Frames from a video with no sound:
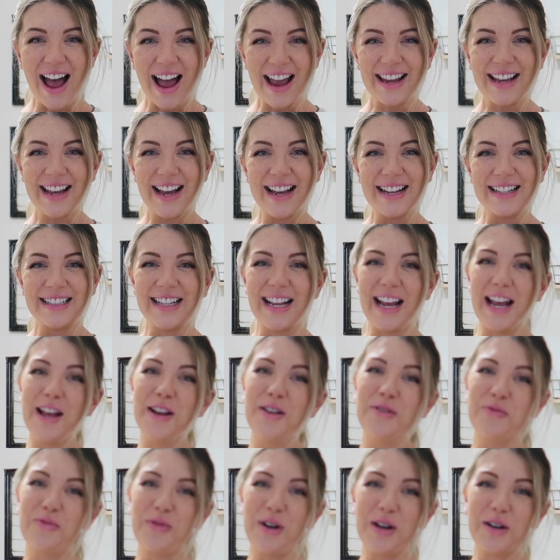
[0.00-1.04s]
Hi guys,
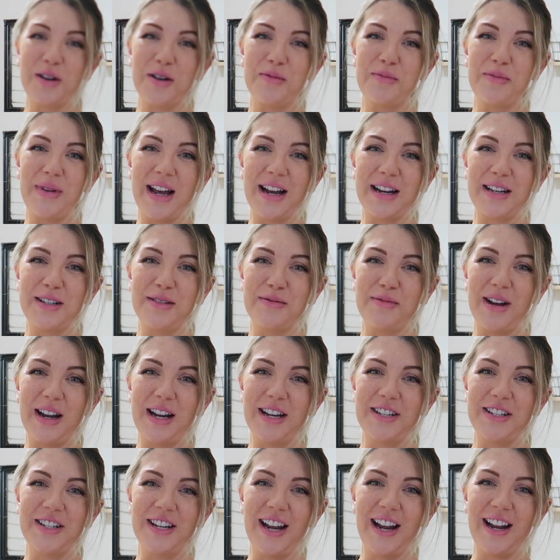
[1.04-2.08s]
and welcome back to
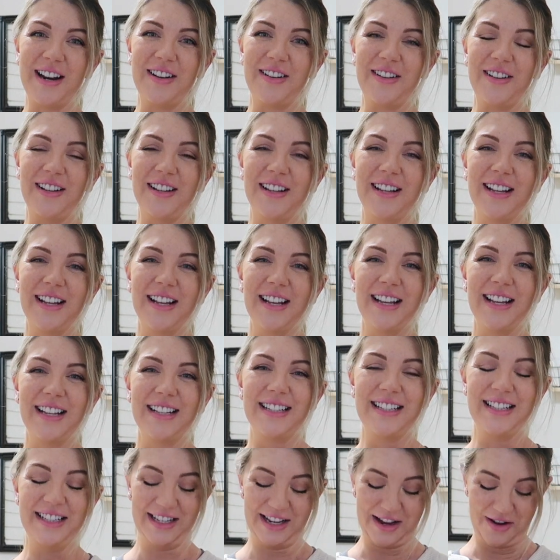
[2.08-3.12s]
my channel.
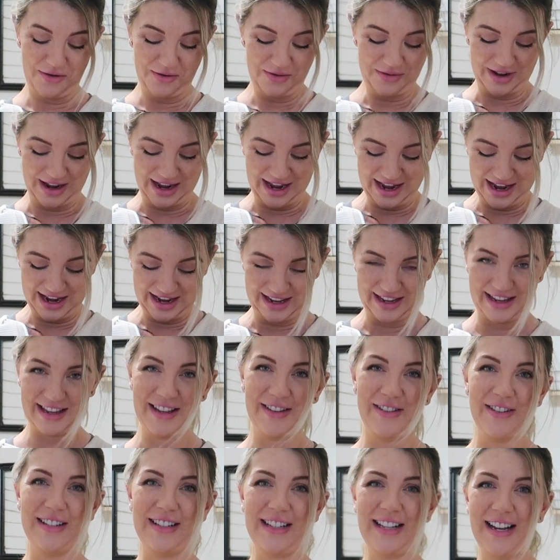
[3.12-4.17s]
Oh, hi,
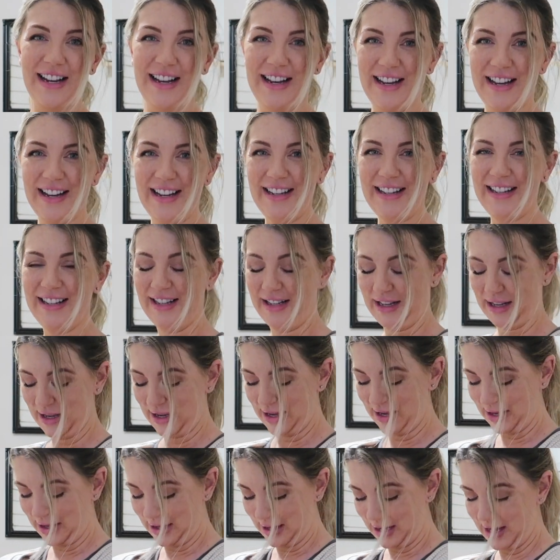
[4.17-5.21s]
you wanna say hi?
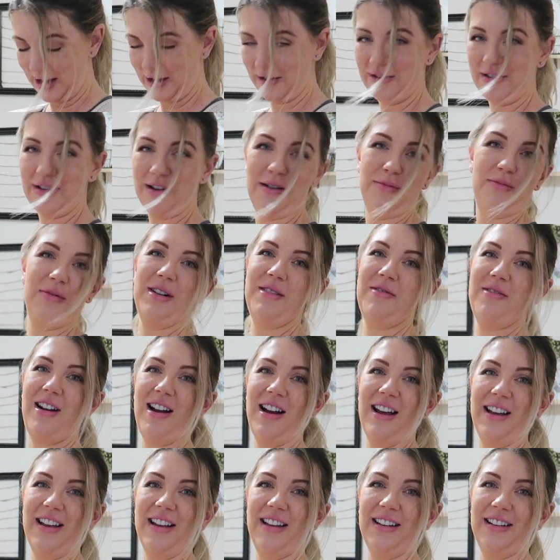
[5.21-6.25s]
Here's Aubrey
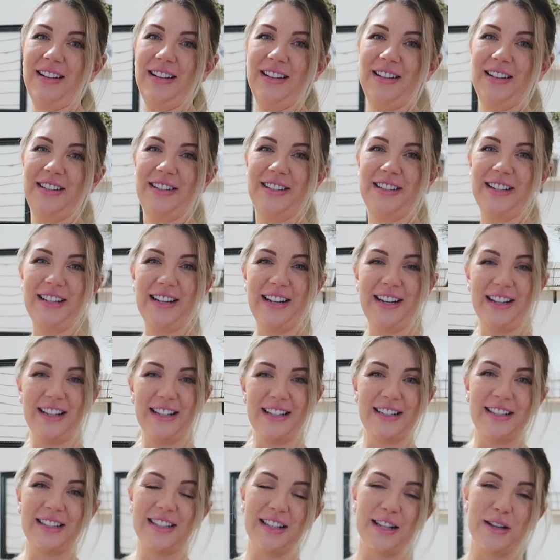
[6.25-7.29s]
Ryan. She
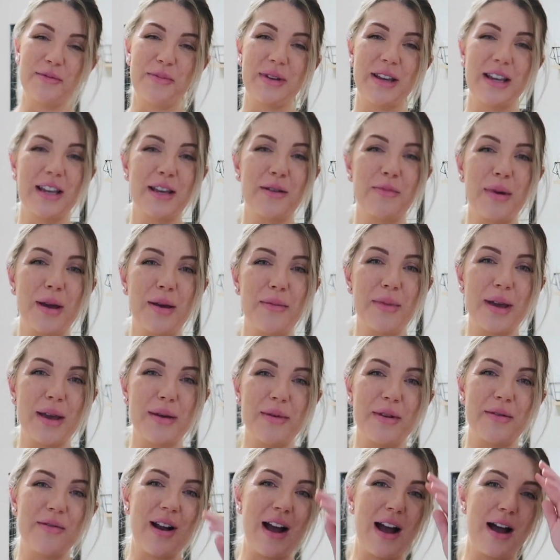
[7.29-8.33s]
is sleeping in my
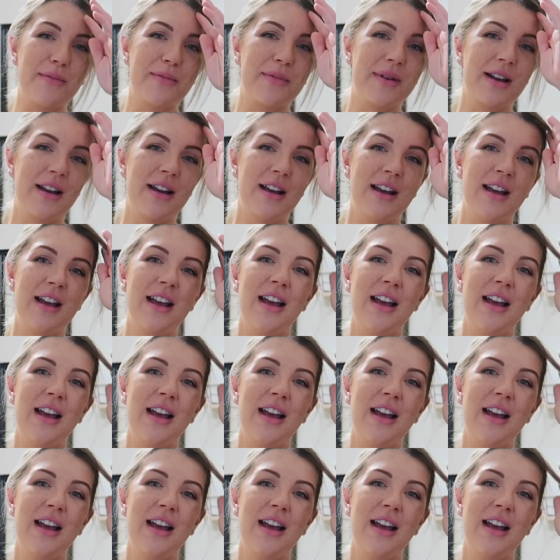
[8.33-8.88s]
baby wrap.